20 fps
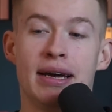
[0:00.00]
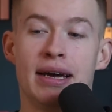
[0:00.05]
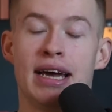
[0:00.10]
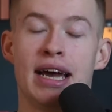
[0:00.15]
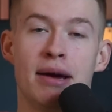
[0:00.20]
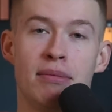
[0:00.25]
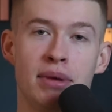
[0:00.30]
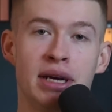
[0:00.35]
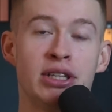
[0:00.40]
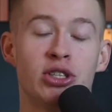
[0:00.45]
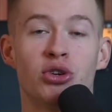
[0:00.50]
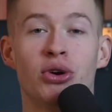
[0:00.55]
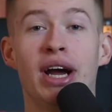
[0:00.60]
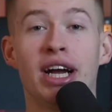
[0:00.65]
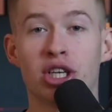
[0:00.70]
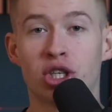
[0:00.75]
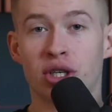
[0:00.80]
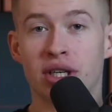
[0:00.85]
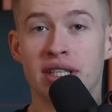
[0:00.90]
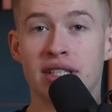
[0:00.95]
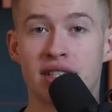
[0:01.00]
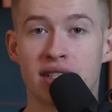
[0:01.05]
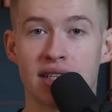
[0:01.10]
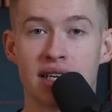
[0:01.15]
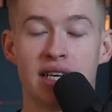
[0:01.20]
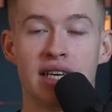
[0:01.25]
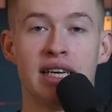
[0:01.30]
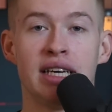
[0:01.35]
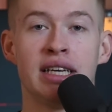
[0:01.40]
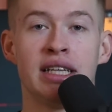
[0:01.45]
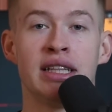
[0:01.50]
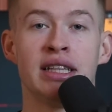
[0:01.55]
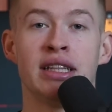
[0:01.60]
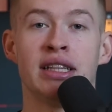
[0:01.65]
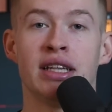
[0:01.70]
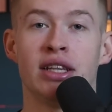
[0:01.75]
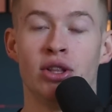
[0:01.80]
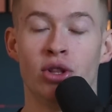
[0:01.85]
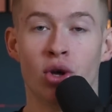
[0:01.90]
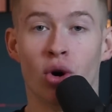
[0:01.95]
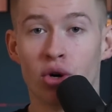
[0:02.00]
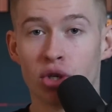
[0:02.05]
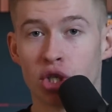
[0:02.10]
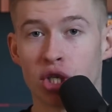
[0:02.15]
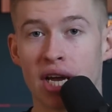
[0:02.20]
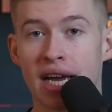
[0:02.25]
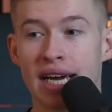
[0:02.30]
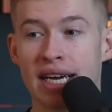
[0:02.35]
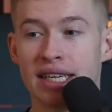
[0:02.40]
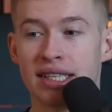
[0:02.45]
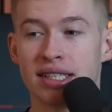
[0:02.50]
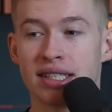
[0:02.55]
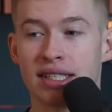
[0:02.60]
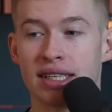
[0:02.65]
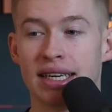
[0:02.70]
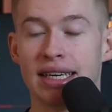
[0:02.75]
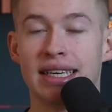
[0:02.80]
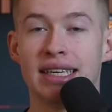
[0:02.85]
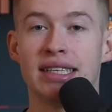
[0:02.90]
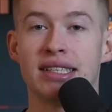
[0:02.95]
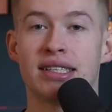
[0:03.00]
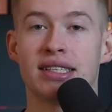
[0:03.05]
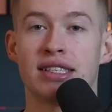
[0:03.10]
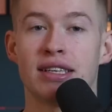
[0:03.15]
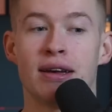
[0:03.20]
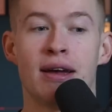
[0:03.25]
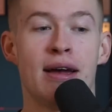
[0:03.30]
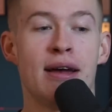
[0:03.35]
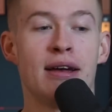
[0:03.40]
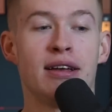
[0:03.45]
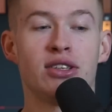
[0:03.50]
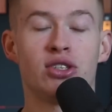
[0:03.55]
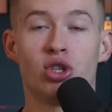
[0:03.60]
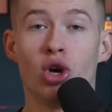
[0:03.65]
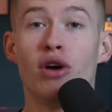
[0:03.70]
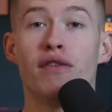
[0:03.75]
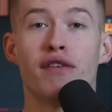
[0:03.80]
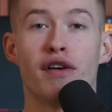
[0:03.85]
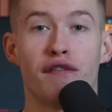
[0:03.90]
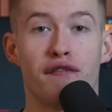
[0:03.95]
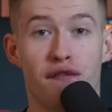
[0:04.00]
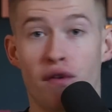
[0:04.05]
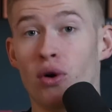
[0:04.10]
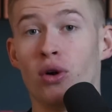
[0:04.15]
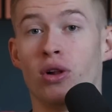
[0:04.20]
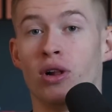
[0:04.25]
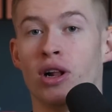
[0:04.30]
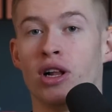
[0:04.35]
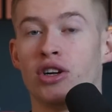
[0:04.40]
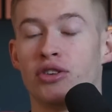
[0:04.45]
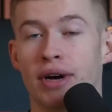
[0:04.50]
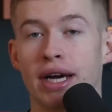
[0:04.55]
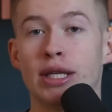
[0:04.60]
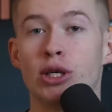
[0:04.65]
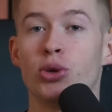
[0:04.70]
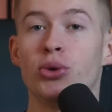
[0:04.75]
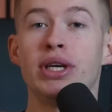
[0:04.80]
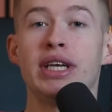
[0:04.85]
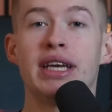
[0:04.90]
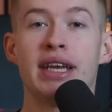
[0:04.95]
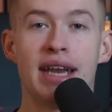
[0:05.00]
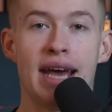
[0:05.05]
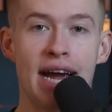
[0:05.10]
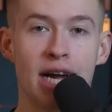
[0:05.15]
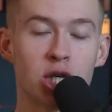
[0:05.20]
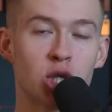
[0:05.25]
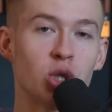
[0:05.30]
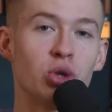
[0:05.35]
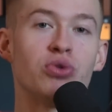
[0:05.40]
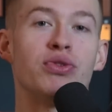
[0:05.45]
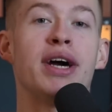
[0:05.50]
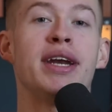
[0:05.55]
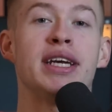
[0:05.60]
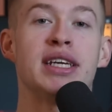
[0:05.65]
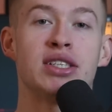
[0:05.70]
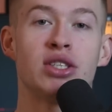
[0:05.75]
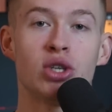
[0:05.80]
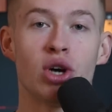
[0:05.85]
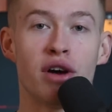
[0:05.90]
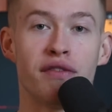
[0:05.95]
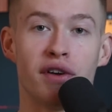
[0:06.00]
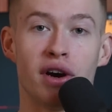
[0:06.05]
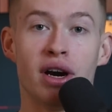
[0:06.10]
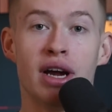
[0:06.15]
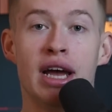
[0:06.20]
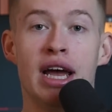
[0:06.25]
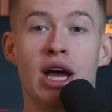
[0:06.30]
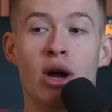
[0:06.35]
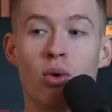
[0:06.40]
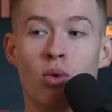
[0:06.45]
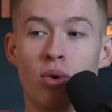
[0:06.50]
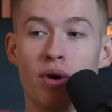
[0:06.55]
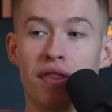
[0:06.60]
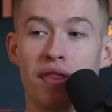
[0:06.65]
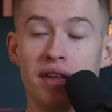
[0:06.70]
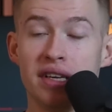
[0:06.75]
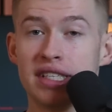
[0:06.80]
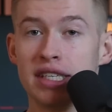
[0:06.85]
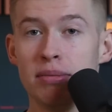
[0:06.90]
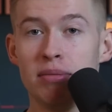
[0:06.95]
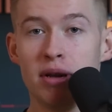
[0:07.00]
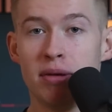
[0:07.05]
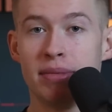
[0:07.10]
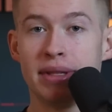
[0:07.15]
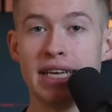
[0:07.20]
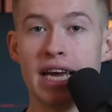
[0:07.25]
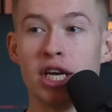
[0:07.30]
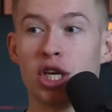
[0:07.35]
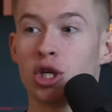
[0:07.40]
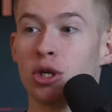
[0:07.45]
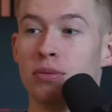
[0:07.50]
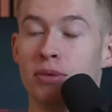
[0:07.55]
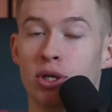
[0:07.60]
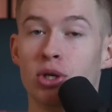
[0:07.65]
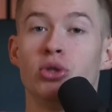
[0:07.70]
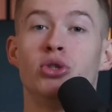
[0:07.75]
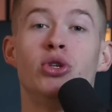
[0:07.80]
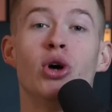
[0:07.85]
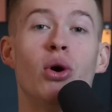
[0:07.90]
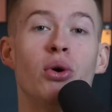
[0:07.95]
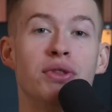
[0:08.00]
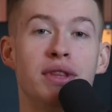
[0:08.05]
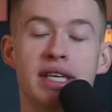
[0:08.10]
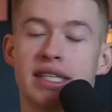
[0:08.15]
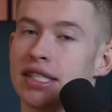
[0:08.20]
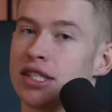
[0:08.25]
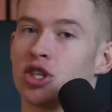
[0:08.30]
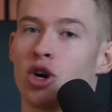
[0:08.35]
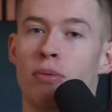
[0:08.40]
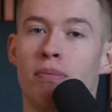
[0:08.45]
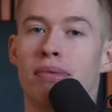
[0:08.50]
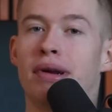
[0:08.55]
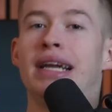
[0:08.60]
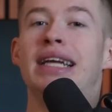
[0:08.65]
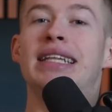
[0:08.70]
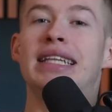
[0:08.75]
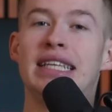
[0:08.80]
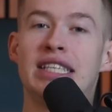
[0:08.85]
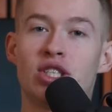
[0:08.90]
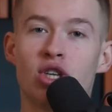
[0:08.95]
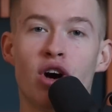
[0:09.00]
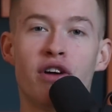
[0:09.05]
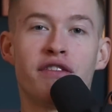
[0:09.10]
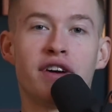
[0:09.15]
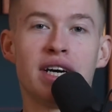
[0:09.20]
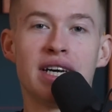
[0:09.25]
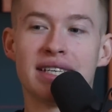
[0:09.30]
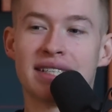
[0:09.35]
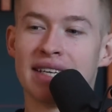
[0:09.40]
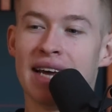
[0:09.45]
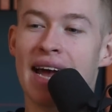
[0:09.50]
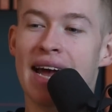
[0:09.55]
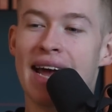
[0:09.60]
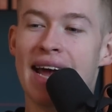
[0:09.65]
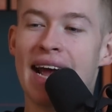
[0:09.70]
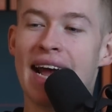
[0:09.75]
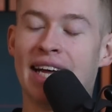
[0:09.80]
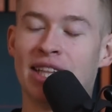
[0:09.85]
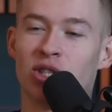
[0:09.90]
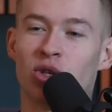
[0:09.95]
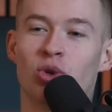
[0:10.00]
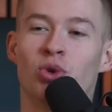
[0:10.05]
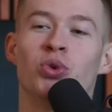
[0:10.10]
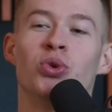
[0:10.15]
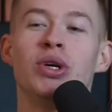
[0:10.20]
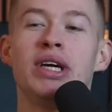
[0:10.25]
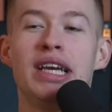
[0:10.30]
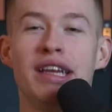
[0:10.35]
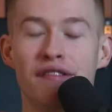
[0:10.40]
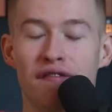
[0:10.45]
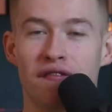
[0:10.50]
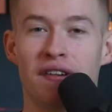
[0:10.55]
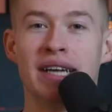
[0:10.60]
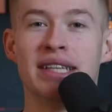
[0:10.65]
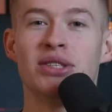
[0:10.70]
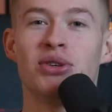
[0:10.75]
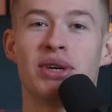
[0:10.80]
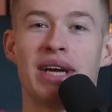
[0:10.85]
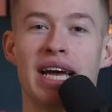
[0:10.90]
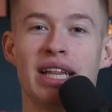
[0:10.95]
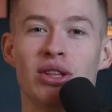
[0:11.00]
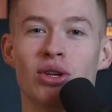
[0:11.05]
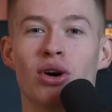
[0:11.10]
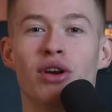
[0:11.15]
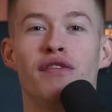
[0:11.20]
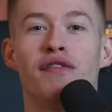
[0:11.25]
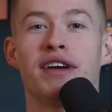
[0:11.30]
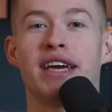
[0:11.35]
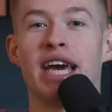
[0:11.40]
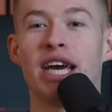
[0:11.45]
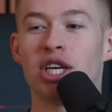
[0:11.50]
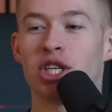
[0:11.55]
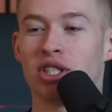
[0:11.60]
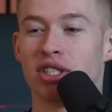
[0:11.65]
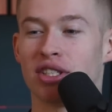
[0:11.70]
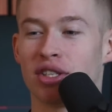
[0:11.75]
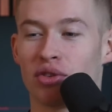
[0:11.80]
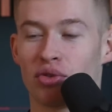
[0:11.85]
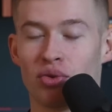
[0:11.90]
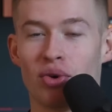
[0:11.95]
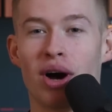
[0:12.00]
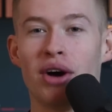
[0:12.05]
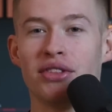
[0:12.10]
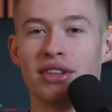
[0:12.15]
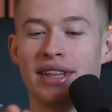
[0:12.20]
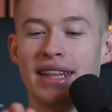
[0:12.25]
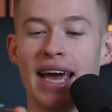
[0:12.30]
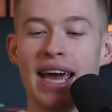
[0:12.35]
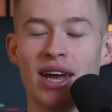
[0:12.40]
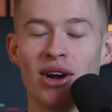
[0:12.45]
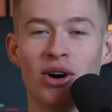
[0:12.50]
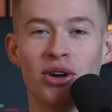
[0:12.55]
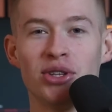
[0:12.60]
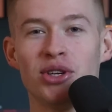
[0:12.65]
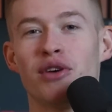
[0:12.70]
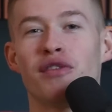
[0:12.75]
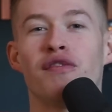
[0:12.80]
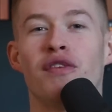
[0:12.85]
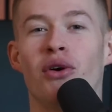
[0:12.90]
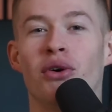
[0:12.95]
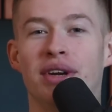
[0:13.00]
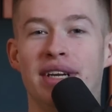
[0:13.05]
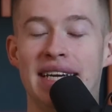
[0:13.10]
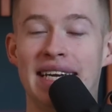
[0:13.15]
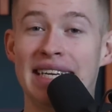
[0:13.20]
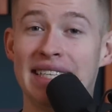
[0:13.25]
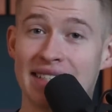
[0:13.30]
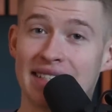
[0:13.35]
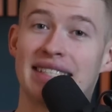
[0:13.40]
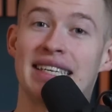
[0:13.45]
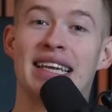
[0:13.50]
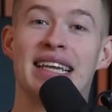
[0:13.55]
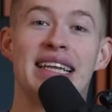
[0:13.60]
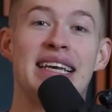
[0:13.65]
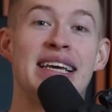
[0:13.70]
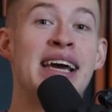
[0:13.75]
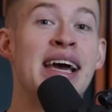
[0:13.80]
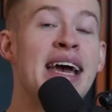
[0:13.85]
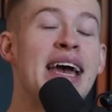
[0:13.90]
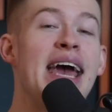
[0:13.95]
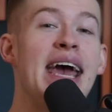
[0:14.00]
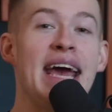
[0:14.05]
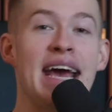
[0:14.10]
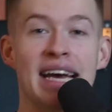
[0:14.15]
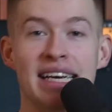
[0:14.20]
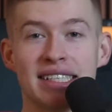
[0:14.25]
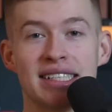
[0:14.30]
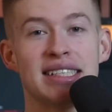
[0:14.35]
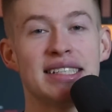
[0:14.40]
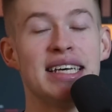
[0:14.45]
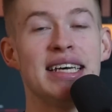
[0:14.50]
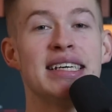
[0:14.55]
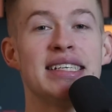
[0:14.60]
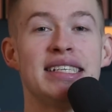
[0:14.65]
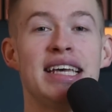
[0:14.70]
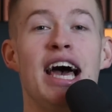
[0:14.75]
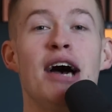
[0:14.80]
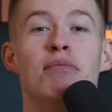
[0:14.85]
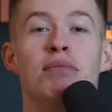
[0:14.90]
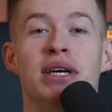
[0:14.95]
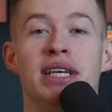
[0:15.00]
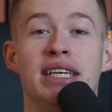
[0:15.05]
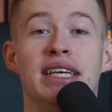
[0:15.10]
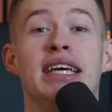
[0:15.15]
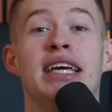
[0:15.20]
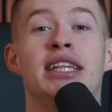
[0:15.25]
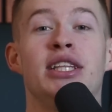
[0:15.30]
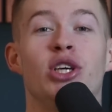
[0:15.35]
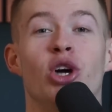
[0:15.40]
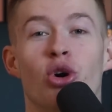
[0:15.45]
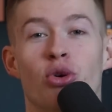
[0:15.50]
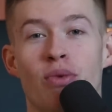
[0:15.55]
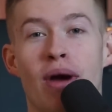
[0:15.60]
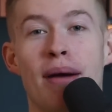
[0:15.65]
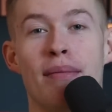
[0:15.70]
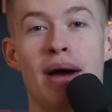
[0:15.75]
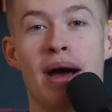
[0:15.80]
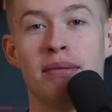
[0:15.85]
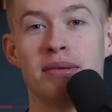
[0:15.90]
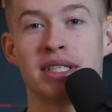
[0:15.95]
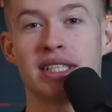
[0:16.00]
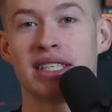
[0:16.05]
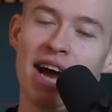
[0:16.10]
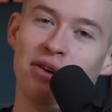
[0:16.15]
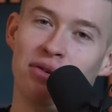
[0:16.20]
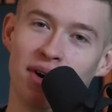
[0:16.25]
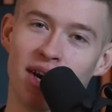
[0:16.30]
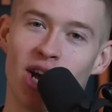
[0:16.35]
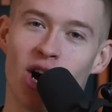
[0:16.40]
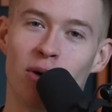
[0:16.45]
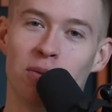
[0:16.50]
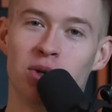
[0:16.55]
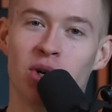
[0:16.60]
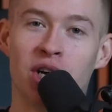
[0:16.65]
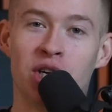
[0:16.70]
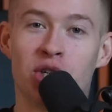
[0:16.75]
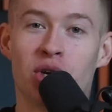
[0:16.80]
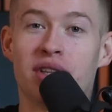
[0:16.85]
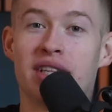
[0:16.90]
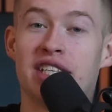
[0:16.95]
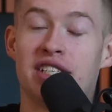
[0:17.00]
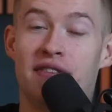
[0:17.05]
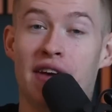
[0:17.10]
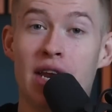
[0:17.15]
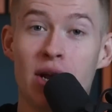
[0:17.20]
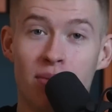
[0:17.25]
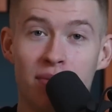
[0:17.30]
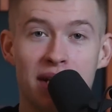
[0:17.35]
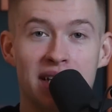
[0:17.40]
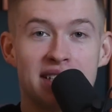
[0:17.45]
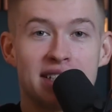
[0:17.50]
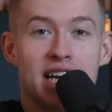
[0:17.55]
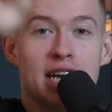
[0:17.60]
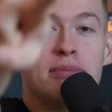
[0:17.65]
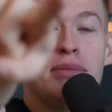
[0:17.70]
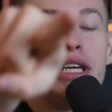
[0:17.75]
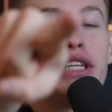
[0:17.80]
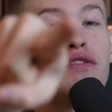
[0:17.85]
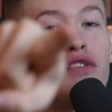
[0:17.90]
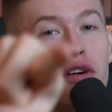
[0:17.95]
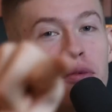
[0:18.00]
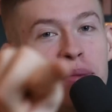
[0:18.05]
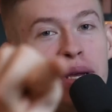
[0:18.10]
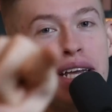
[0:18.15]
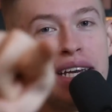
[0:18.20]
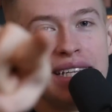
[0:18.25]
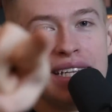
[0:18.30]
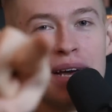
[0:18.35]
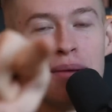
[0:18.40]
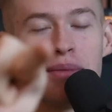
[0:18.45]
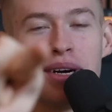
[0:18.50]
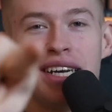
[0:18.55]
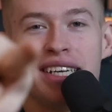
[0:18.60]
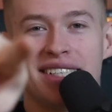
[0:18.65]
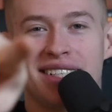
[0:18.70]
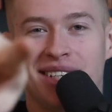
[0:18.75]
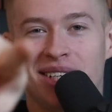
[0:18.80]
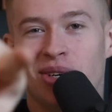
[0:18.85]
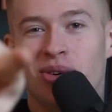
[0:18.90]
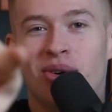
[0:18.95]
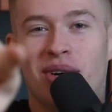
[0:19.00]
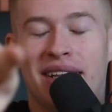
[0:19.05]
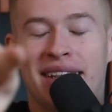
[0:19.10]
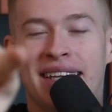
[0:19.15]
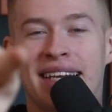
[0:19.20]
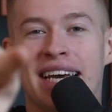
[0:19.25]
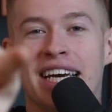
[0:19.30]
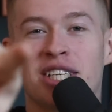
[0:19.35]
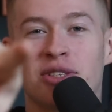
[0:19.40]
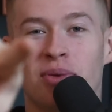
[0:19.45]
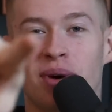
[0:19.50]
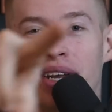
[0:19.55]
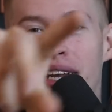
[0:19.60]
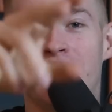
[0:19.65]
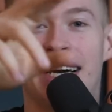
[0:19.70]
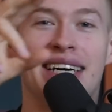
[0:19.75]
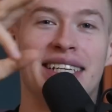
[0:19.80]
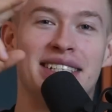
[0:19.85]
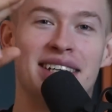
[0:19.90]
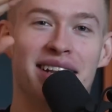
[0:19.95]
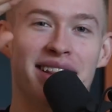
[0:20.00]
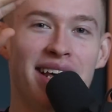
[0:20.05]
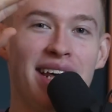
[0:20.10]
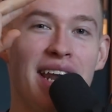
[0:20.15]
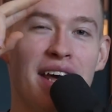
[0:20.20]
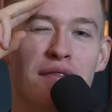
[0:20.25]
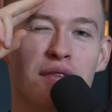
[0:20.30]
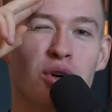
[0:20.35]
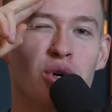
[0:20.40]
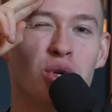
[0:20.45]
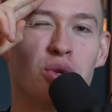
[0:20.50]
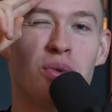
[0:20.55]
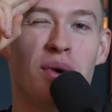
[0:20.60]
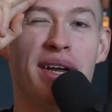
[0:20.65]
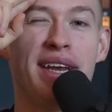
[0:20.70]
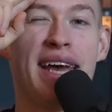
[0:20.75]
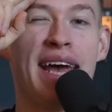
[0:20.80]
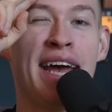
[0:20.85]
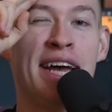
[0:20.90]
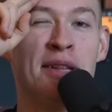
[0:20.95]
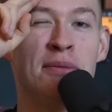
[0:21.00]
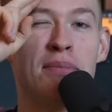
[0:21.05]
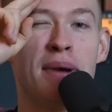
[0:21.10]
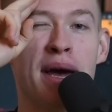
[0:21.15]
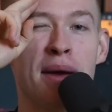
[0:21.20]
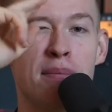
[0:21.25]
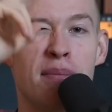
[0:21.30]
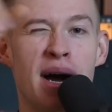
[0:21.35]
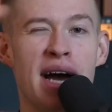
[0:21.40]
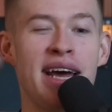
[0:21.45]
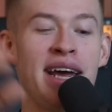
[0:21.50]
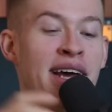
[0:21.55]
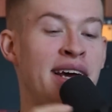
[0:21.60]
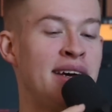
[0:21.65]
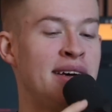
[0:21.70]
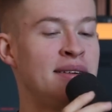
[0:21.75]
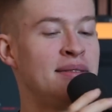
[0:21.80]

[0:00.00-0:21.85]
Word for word: um, interactions in Node dot J S is server full, right? You need an actual running server. With this implementation, you don't. This is completely serverless and really fun to get notifications throughout the day on your phone instantly as things happen in your web apps. I really hope you enjoyed this video. That's gonna be it for me, and I'm gonna see you in the next one. Until then, have a good one and bye-bye.